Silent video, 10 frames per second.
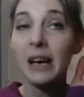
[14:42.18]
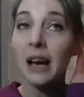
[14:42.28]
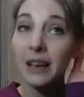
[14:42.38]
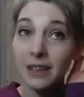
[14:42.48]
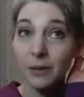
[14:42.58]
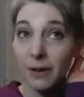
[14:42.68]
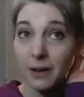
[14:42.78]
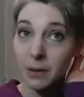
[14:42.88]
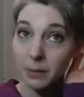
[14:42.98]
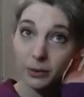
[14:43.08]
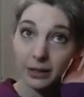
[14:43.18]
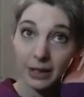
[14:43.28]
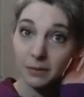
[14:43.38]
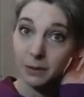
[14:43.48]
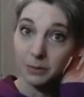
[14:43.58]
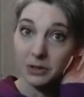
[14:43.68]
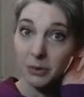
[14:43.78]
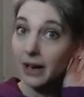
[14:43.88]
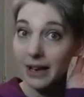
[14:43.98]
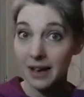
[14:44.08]
I need to find people to gift them to,
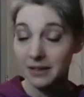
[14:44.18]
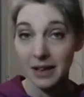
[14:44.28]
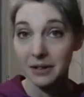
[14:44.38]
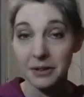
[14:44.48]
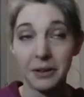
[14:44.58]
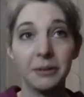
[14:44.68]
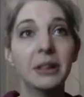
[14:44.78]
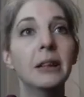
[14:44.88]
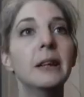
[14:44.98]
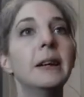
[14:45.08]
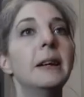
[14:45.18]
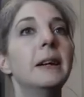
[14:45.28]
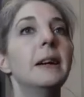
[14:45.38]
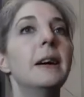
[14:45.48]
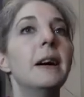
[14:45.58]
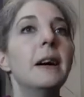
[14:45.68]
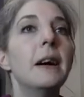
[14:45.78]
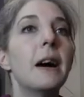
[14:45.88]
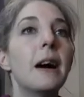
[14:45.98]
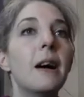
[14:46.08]
I guess. I don't
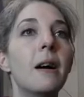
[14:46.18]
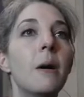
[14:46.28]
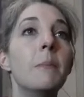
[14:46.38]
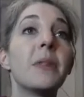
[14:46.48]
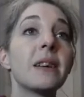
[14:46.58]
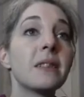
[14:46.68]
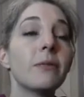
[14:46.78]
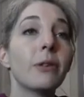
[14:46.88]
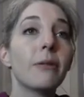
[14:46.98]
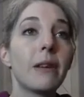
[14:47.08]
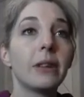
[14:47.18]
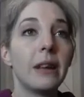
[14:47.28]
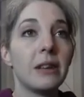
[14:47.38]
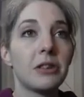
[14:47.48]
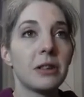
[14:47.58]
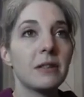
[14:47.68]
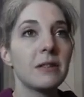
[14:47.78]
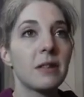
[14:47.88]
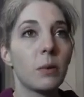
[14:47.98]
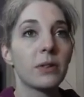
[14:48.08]
know. That's it for
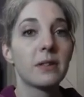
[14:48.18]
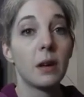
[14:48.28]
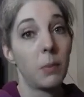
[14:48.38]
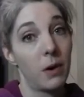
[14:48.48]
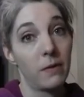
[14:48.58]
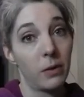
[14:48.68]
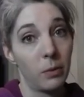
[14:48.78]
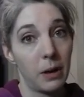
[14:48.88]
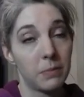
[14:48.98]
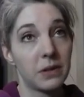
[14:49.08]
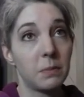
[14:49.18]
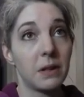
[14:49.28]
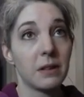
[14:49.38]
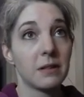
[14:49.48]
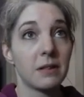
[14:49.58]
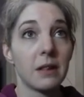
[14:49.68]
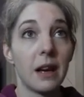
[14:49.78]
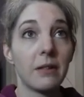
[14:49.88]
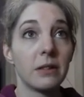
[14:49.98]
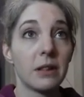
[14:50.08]
revelations. We'll skip over the whips because I
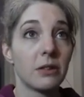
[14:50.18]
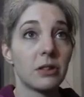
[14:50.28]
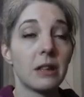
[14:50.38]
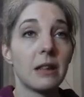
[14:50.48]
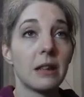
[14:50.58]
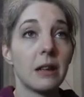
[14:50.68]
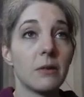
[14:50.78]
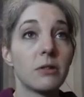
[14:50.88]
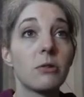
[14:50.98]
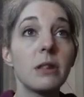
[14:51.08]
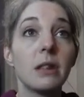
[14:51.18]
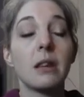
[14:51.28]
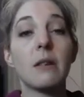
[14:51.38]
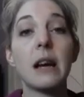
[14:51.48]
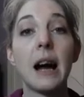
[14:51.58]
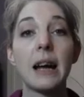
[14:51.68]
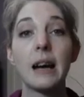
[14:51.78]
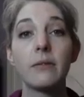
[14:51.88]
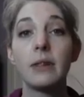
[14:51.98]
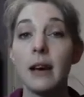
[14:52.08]
haven't touched anything else. String theory, I
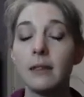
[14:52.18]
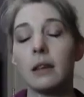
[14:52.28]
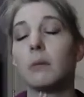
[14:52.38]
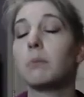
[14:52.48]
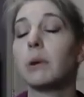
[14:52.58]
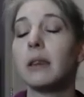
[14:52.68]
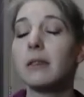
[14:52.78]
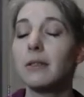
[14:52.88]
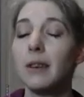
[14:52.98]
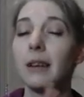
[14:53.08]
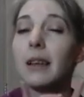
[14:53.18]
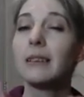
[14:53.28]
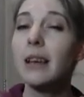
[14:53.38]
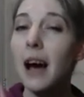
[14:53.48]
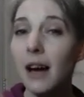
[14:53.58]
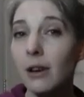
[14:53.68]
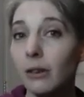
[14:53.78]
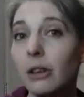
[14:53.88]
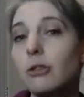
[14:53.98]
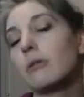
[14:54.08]
have nothing, but that's not
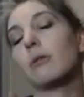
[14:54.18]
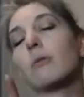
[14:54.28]
entirely true.